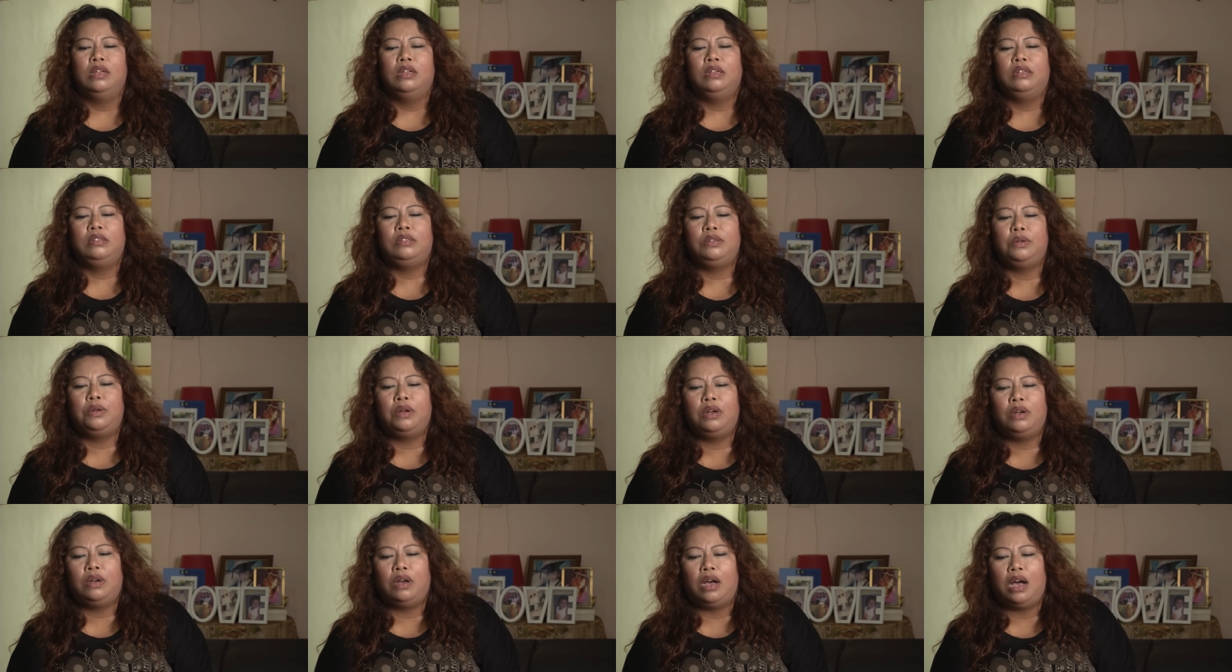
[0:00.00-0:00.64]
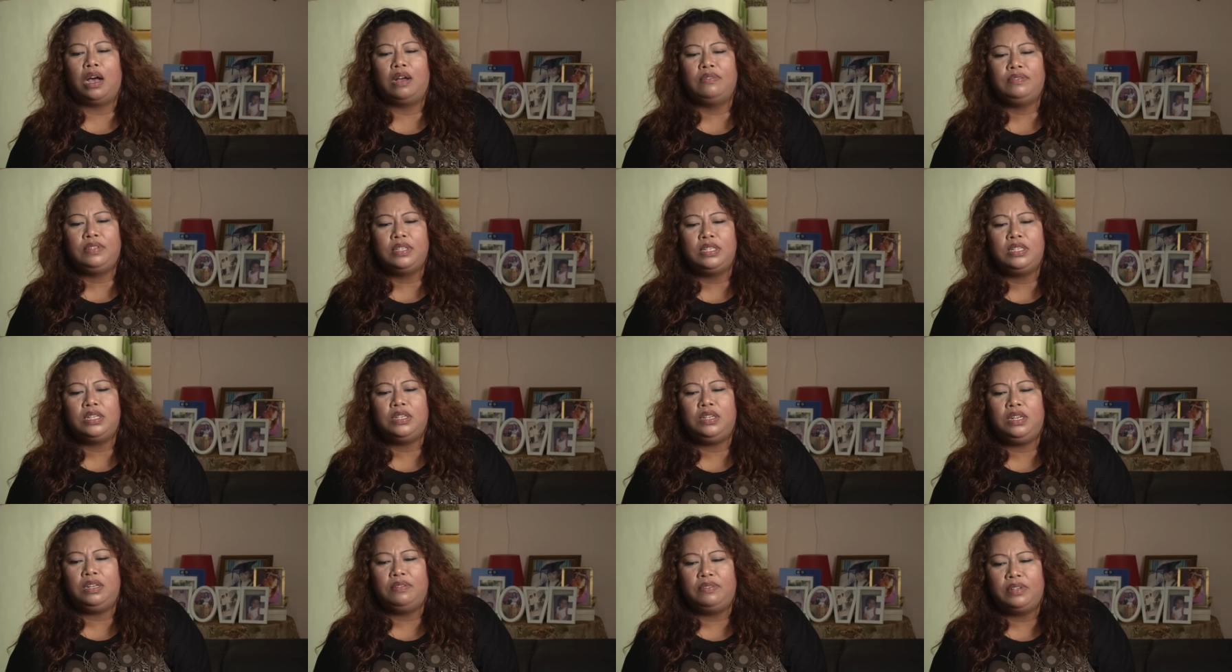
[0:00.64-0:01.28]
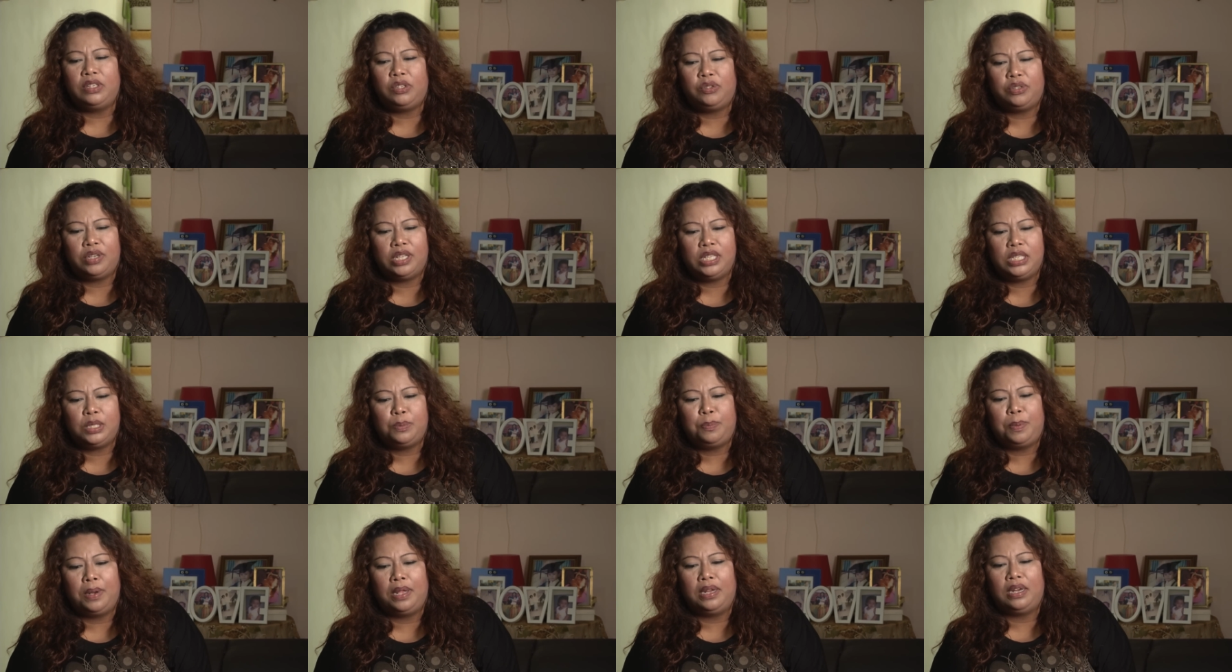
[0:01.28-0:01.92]
So after the liver
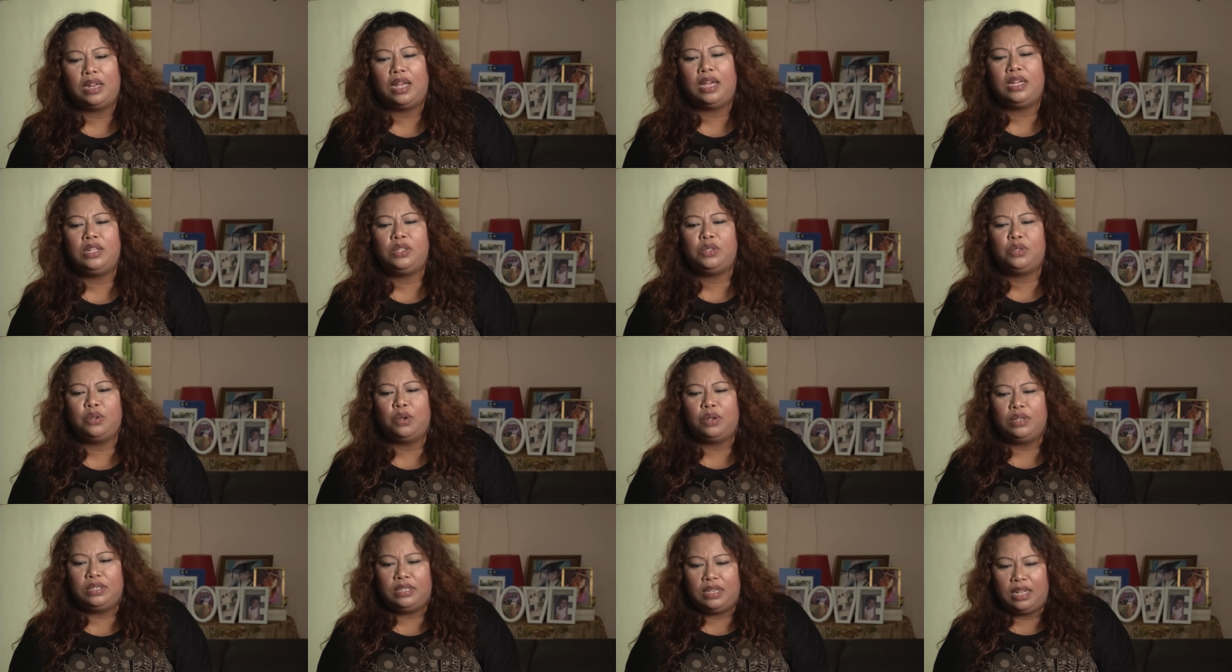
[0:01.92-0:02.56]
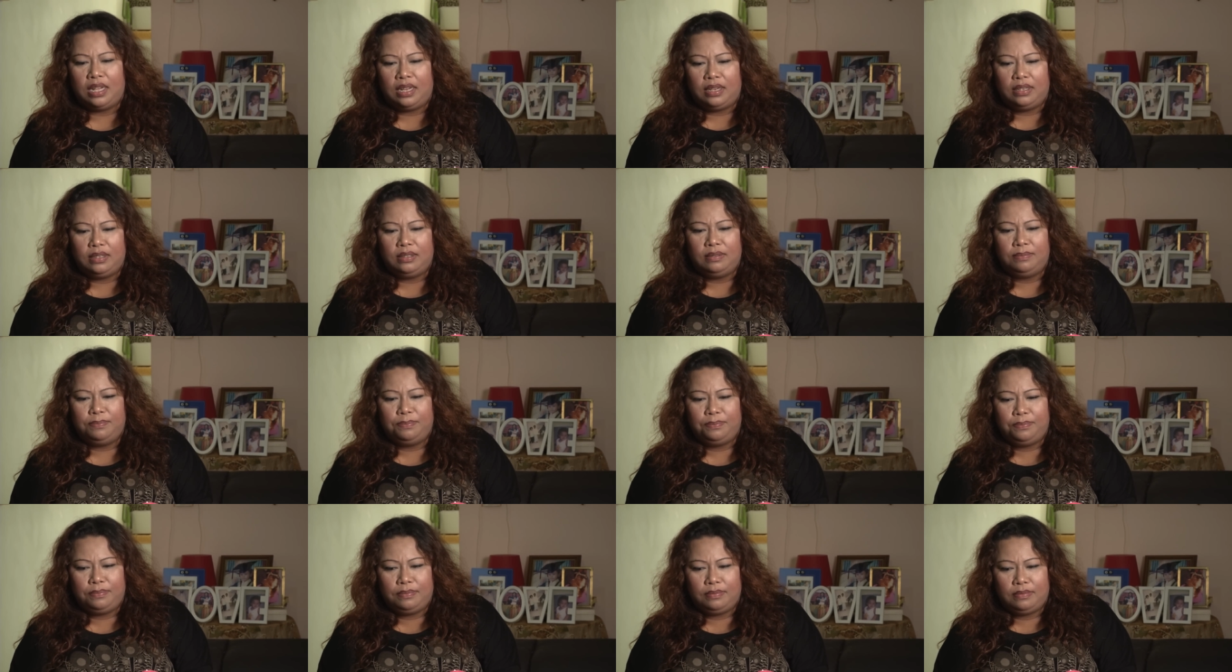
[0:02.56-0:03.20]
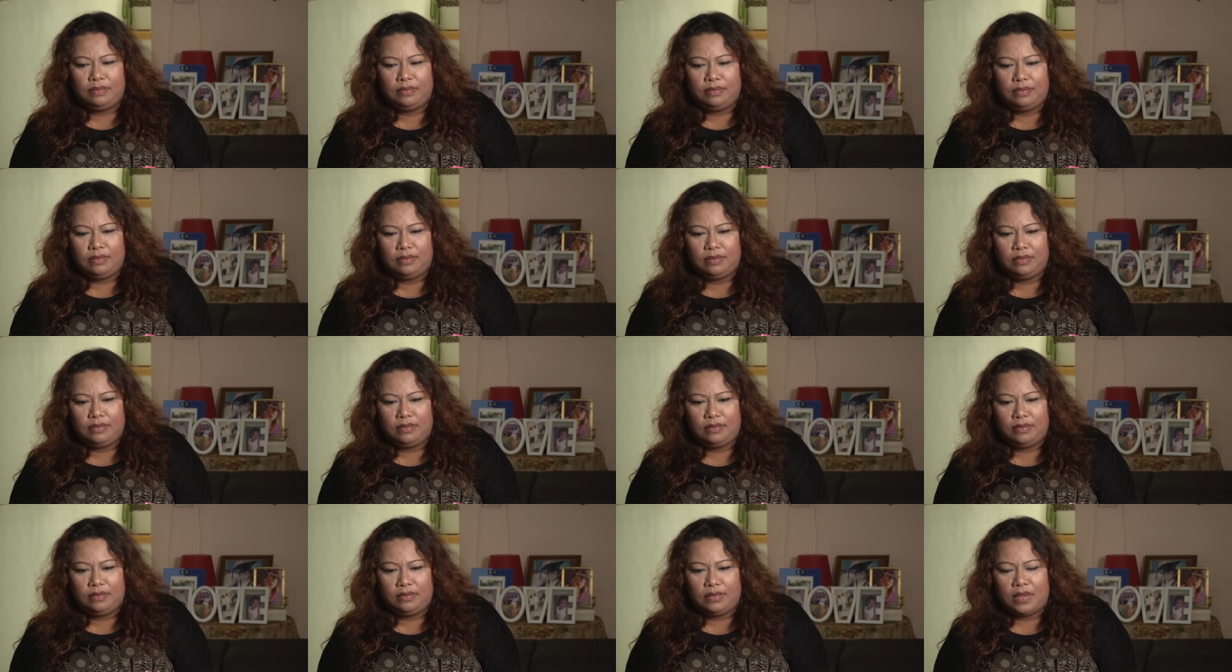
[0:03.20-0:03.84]
transplant, I thought that
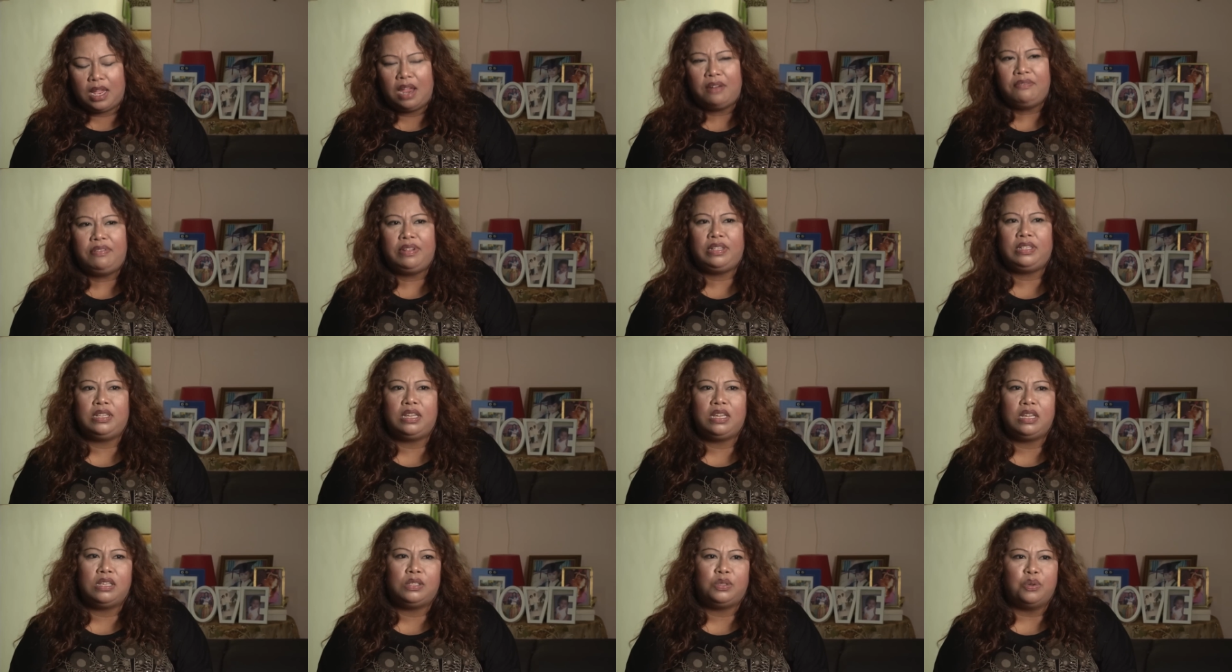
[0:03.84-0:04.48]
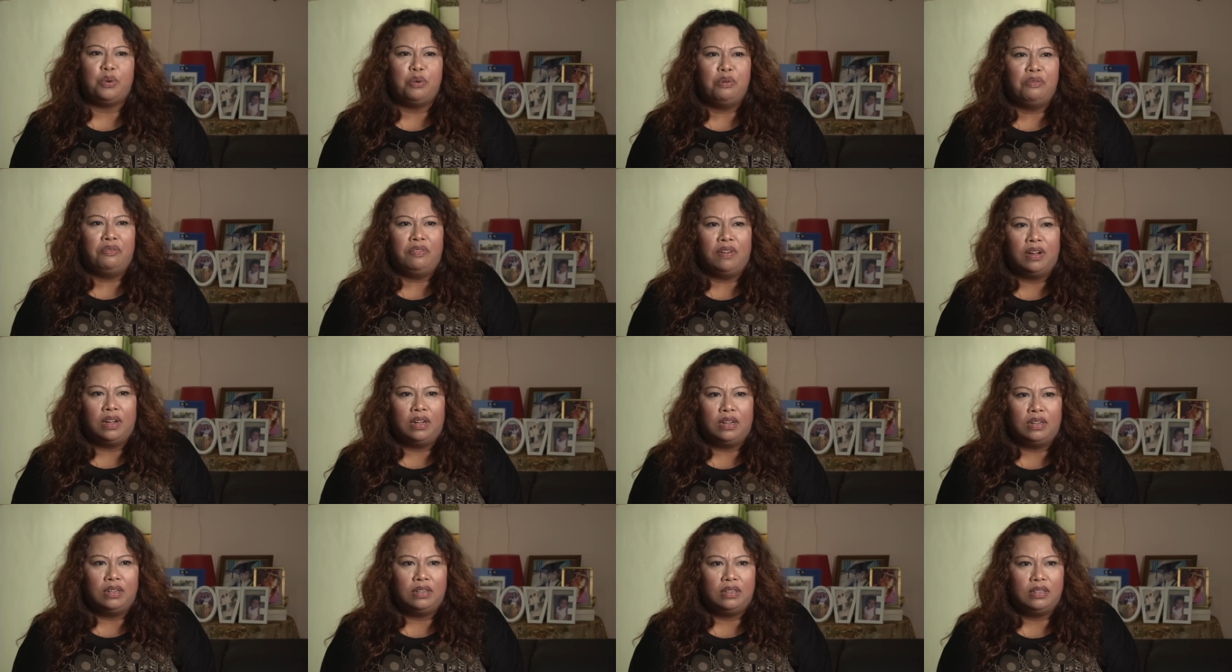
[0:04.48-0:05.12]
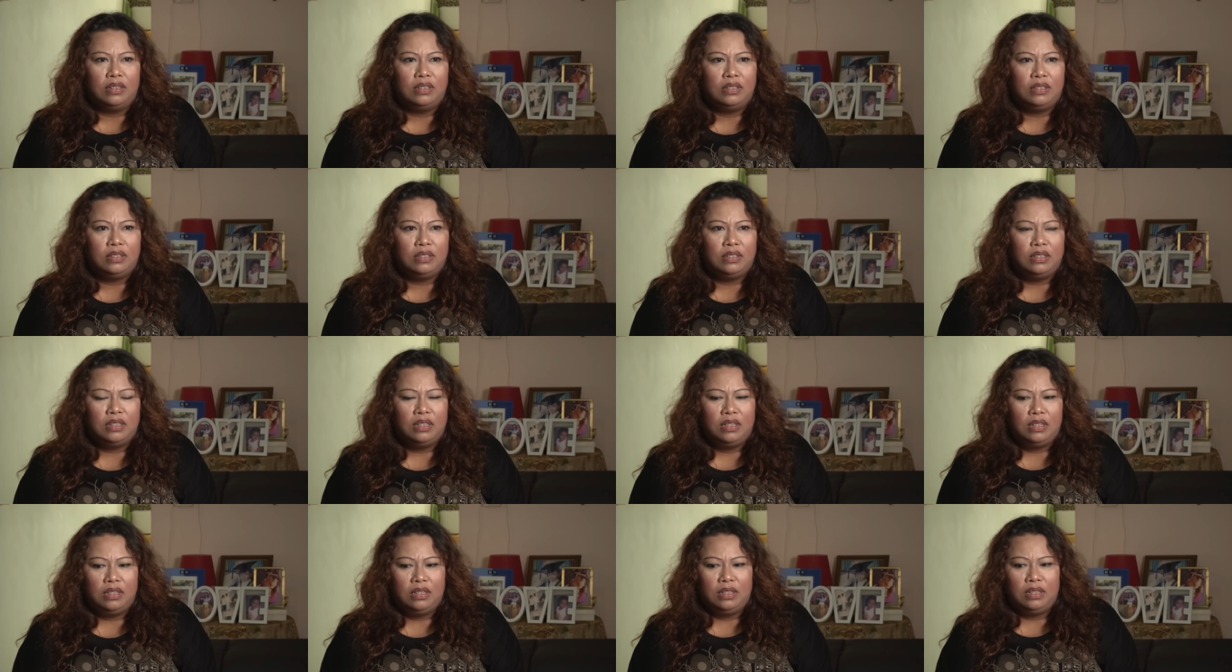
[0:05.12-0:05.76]
everything is over,
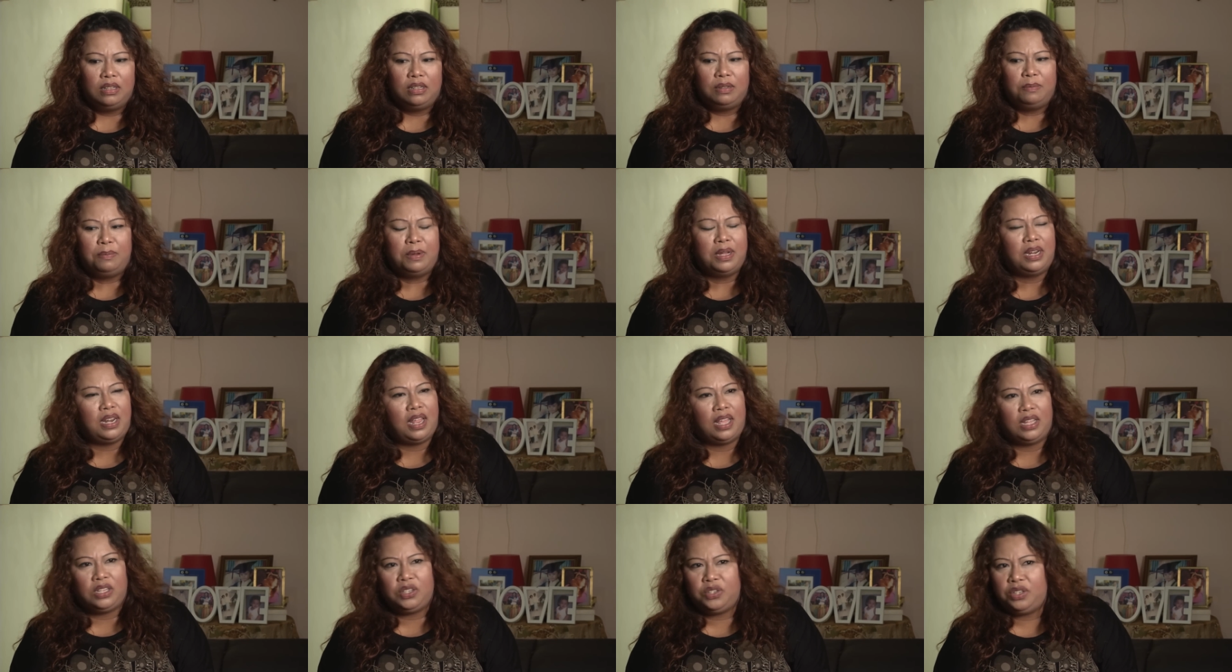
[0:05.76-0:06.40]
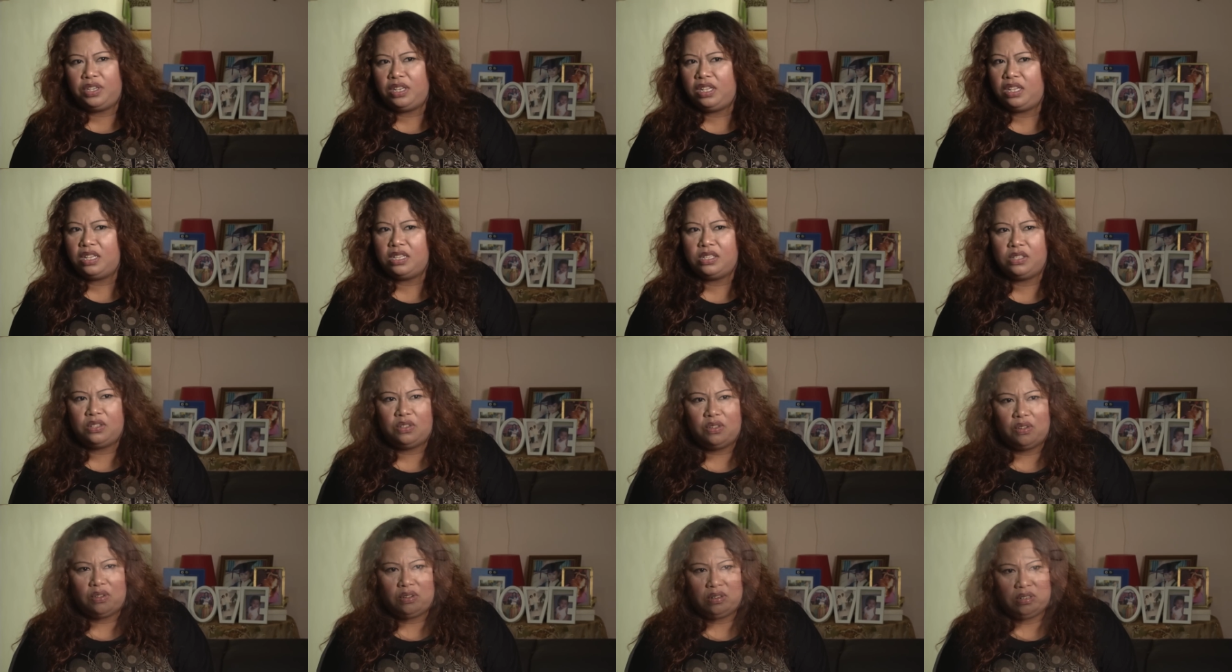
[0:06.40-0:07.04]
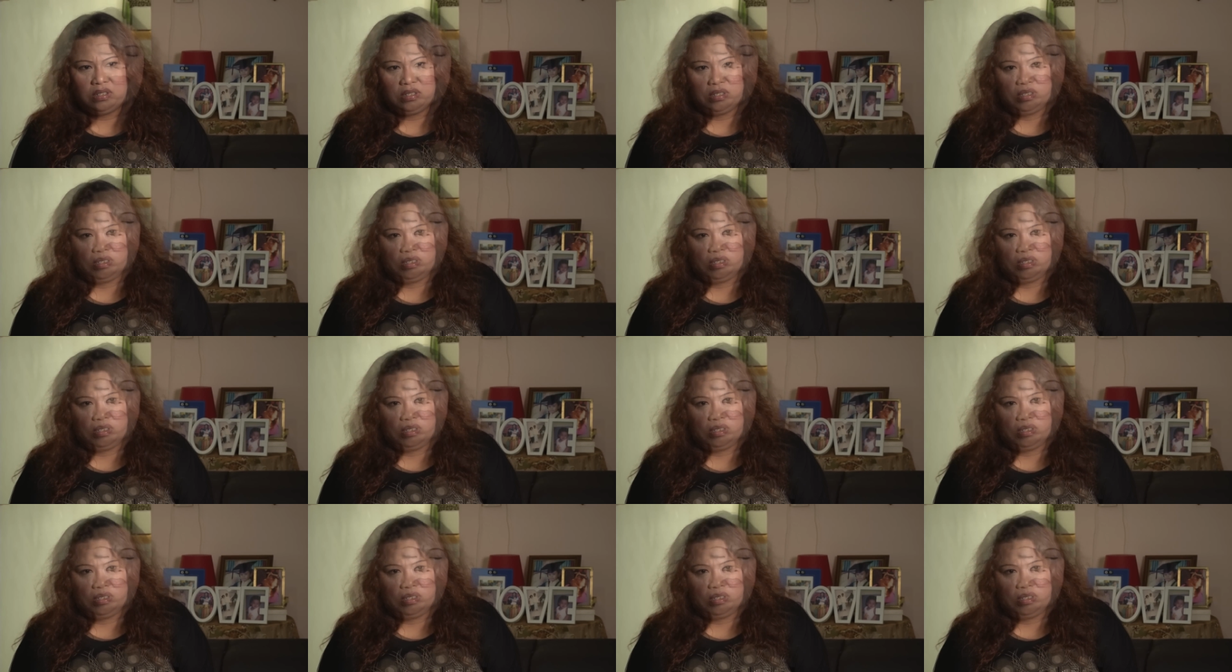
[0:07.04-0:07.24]
but actually it's not.